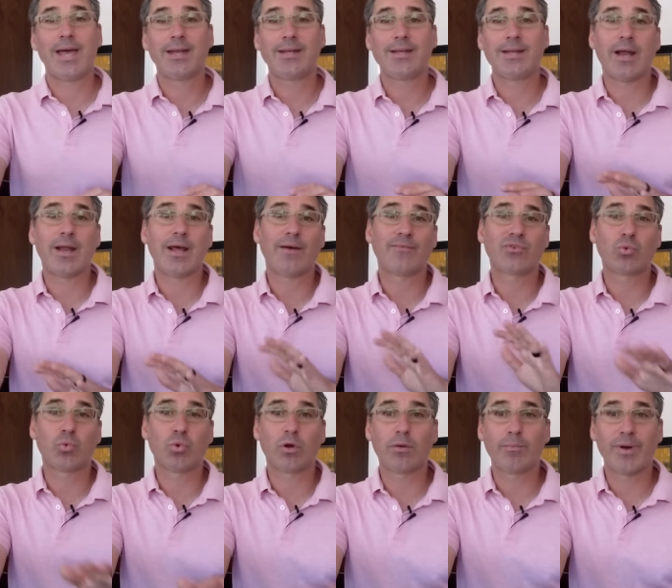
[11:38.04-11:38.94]
and not have
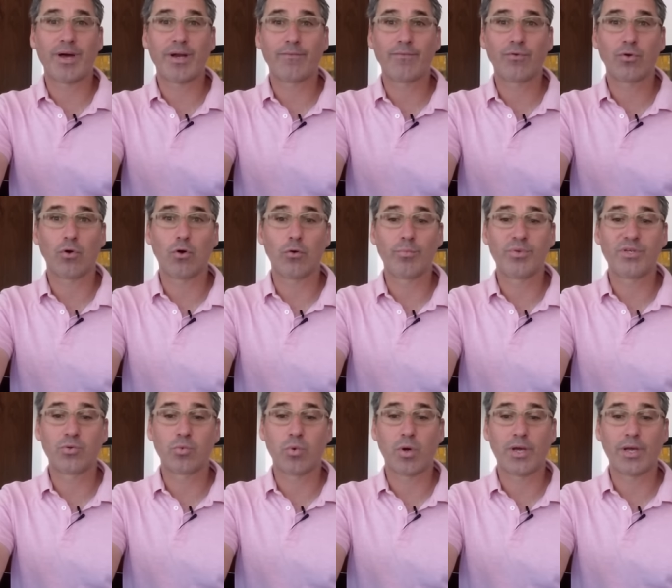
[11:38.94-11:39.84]
to worry about if your
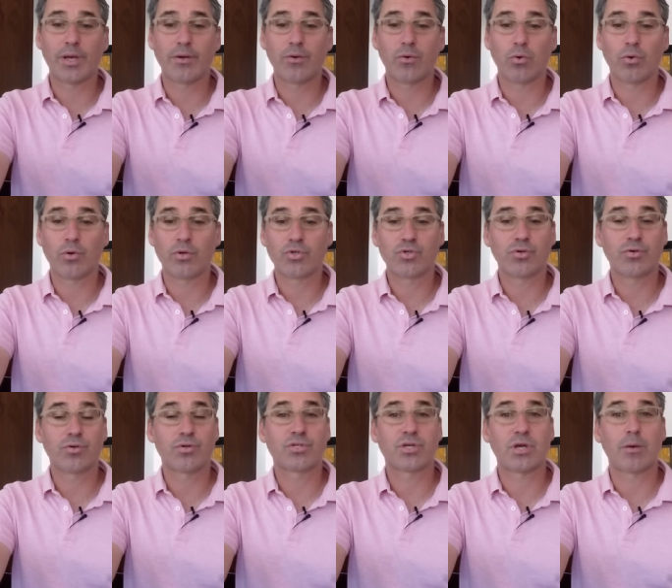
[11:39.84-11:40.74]
OBGYN or
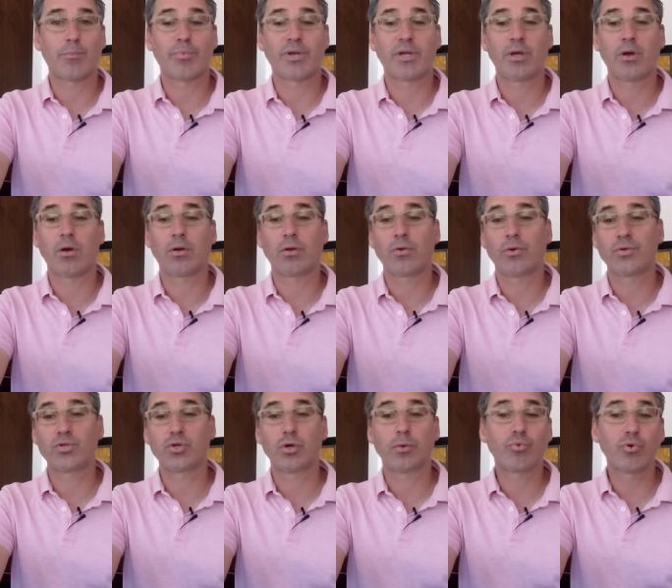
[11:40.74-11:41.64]
insurance company are
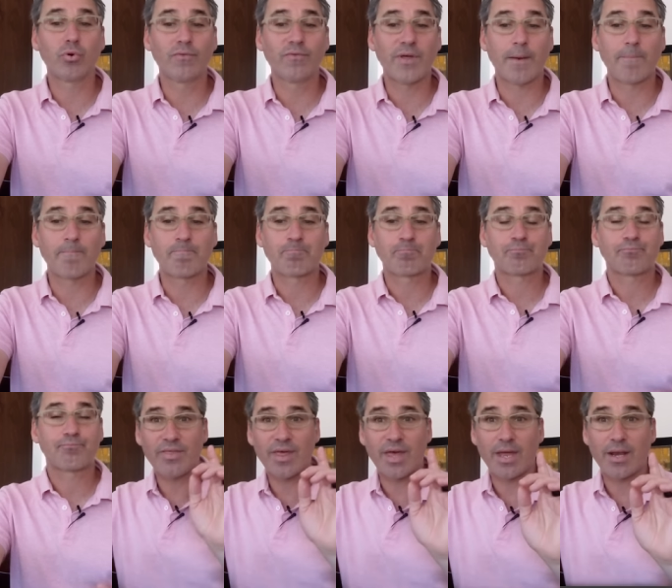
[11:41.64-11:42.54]
going to approve them,
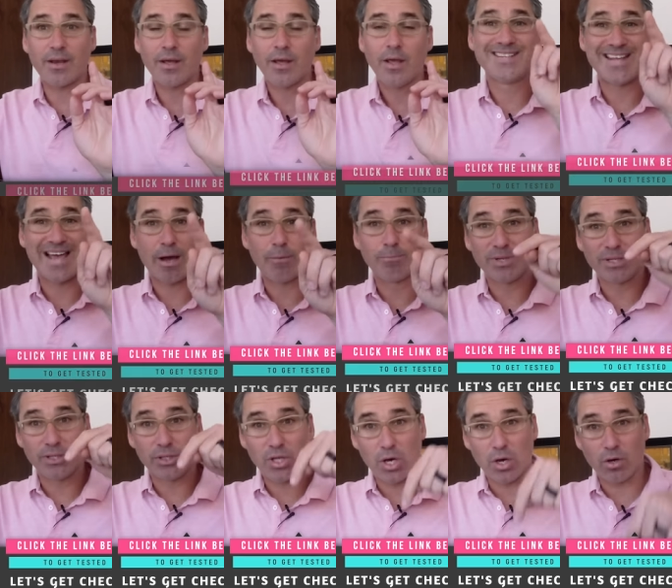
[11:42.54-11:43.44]
then down
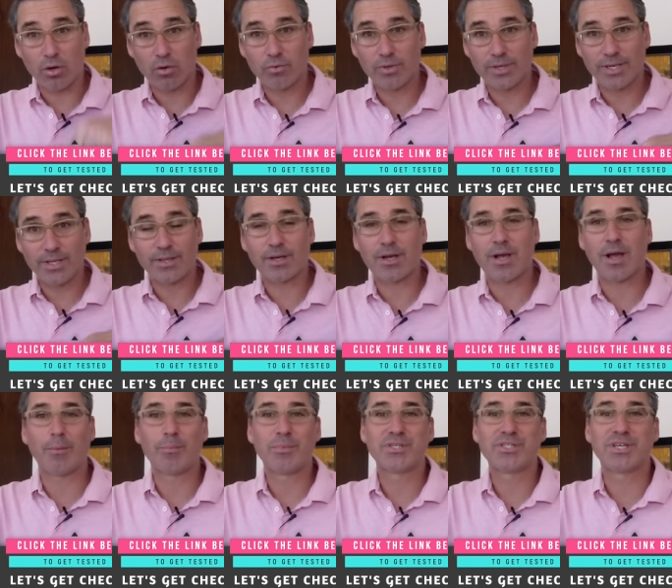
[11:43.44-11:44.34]
below in the
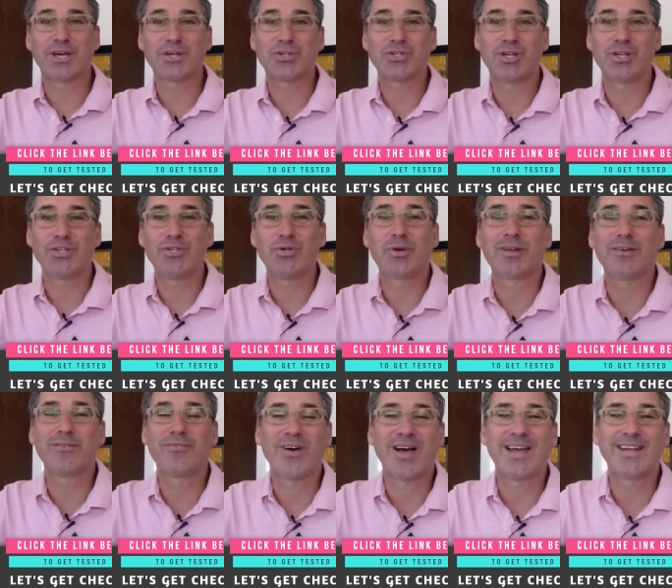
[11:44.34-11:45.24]
comment section, you
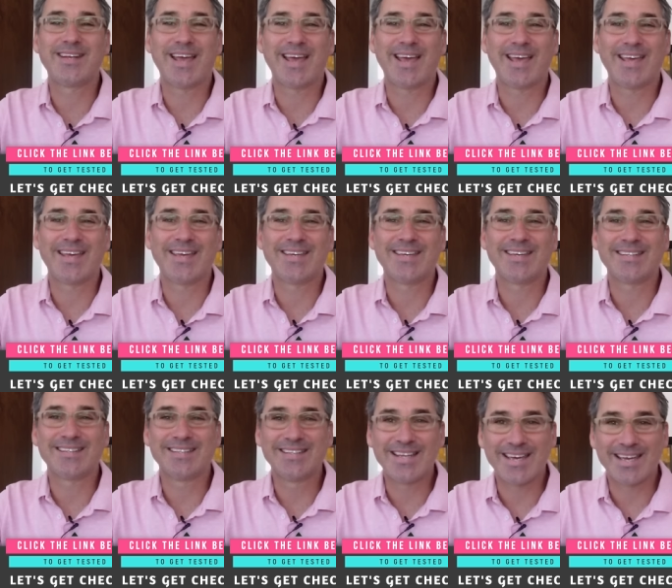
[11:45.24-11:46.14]
can find a
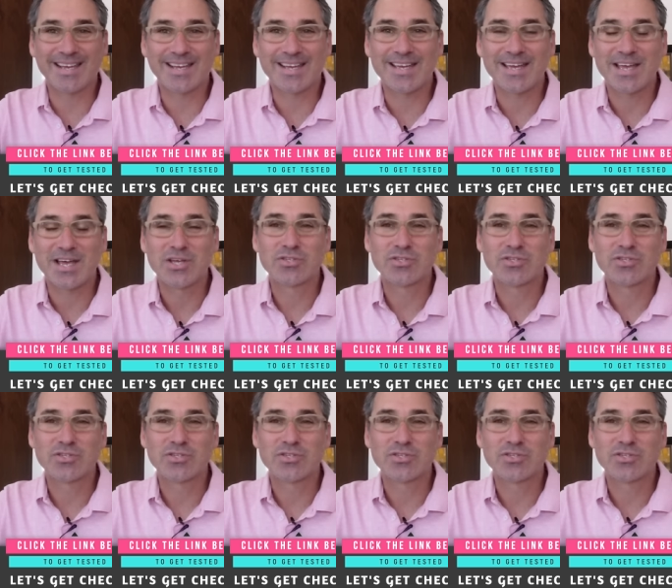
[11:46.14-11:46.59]
link